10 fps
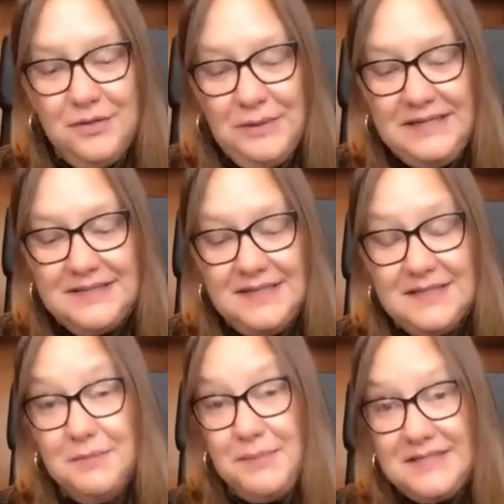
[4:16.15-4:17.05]
Thwaites has
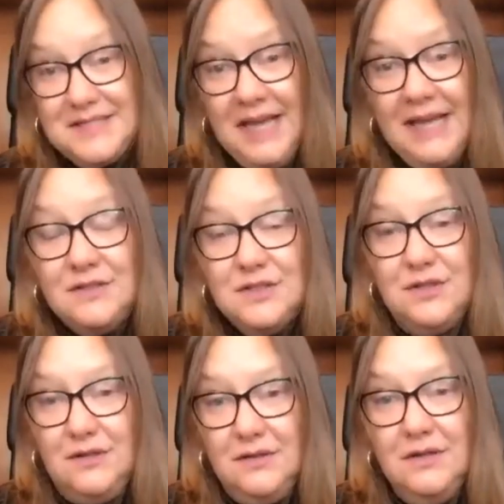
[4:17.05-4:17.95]
the
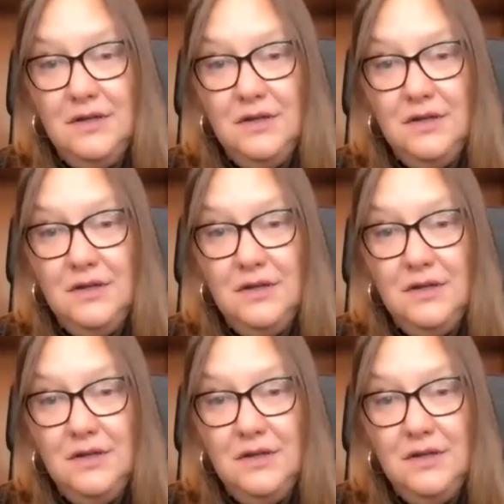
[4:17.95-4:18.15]
potential